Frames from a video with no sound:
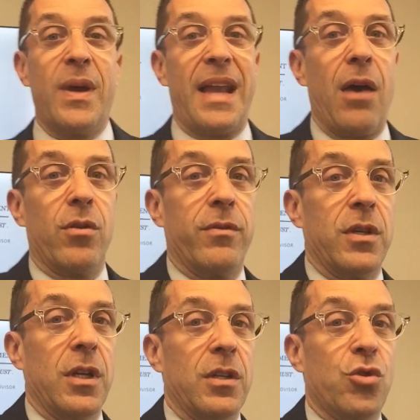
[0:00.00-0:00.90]
and out of
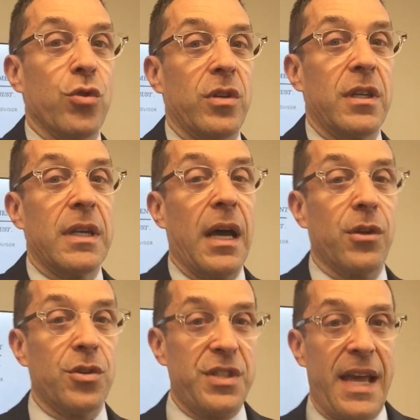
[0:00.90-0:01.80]
the
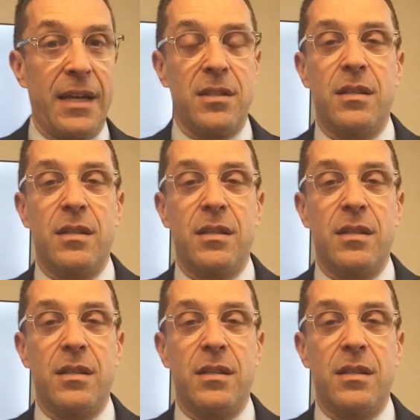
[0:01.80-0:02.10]
trillion-dollar status.